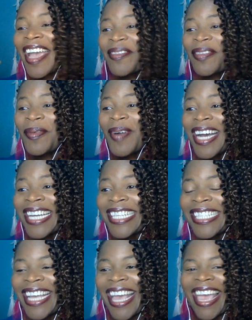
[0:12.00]

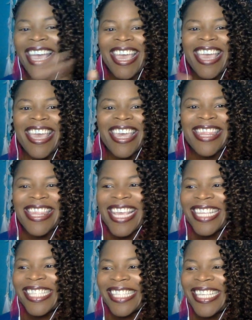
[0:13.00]
everyone,
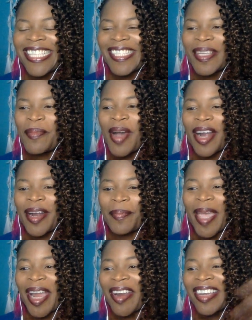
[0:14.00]
this is Zamara
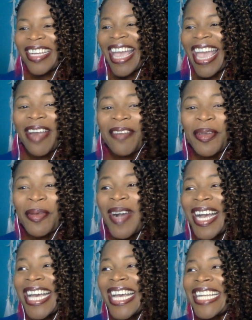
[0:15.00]
Perry. Hey
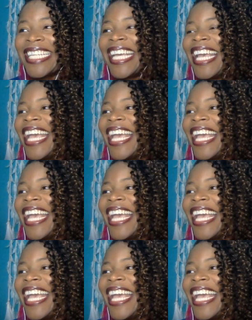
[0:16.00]
everyone,